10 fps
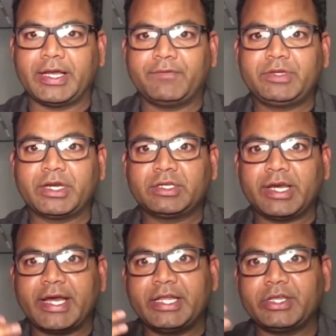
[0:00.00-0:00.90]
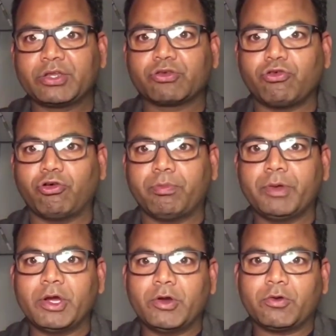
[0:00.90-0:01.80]
If there is any scope
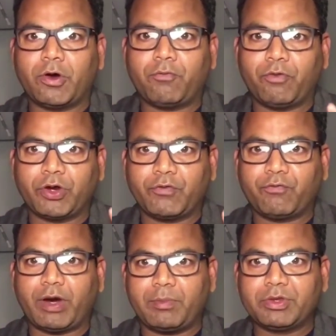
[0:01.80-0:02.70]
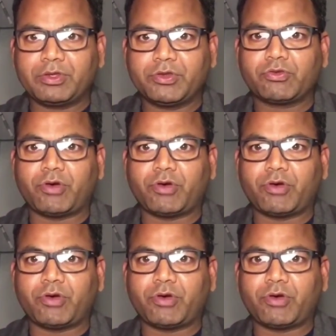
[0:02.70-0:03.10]
uh, for a pharmacist,